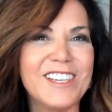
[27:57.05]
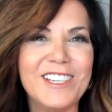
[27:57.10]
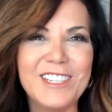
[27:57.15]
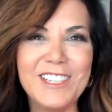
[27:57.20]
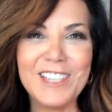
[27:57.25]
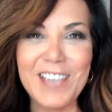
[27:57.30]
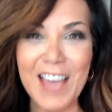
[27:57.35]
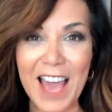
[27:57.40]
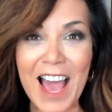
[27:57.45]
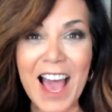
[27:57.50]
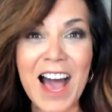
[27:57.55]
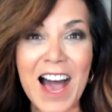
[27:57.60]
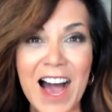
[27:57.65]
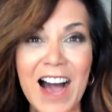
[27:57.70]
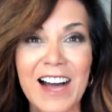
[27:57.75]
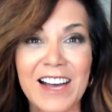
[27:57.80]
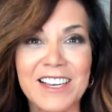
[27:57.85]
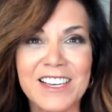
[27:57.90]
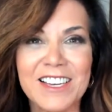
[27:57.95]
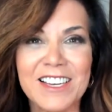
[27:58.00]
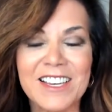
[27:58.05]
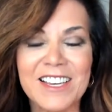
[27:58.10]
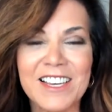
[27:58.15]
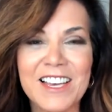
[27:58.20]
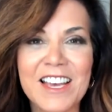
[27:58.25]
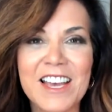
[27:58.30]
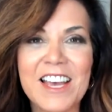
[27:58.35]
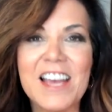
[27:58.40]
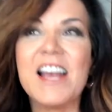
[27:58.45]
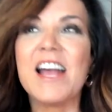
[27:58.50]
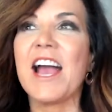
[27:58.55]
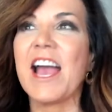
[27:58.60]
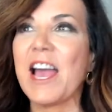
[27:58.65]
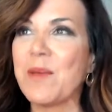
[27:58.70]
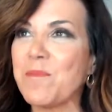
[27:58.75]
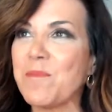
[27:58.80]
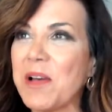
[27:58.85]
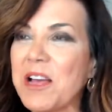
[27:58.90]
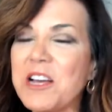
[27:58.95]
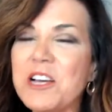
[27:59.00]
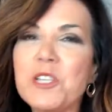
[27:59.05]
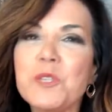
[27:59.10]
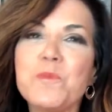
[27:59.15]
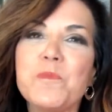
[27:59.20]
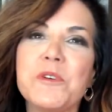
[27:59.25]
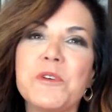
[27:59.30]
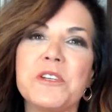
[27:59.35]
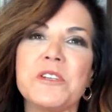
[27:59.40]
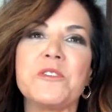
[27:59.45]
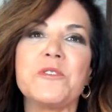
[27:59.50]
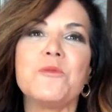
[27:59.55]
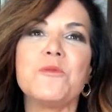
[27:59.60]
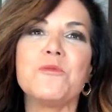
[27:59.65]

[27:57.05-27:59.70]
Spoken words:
Yeah. And my husband,